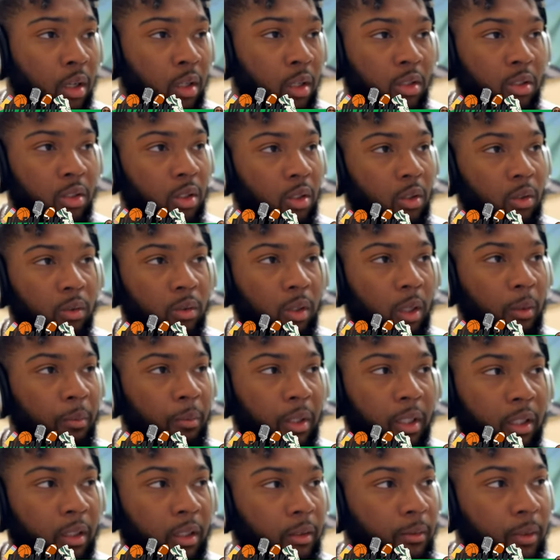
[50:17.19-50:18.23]
So I
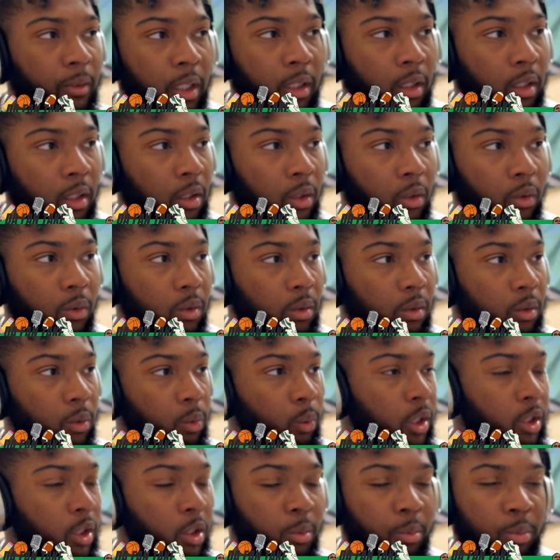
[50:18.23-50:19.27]
mean, the
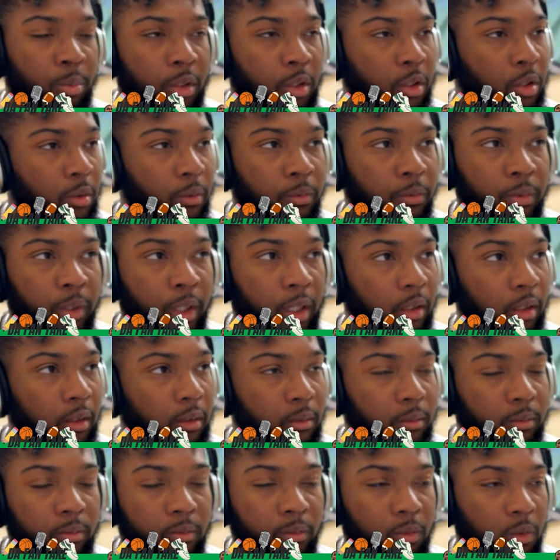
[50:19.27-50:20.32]
Reggie Bush effect
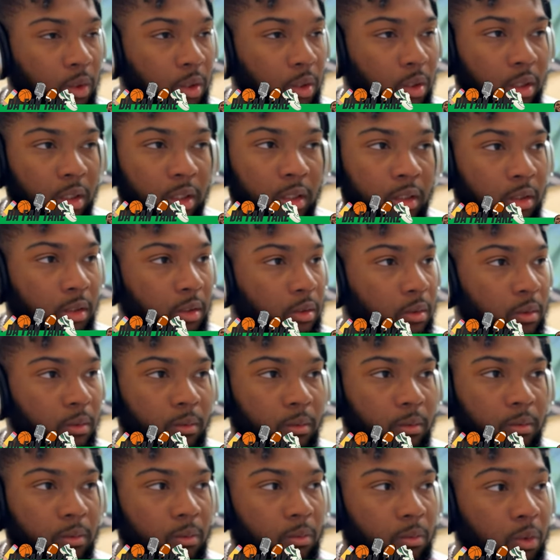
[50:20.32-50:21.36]
was
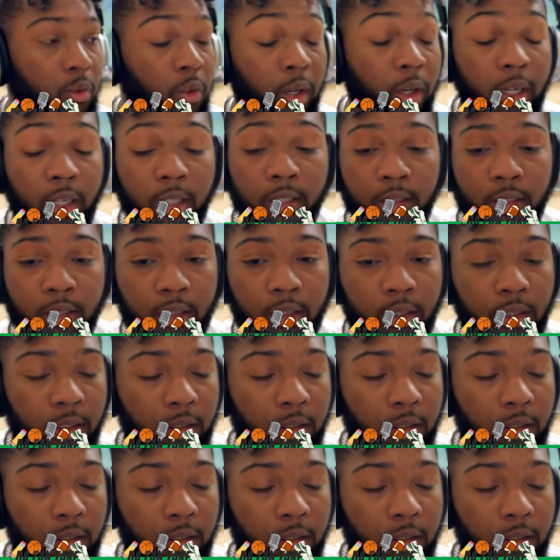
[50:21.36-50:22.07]
just crazy.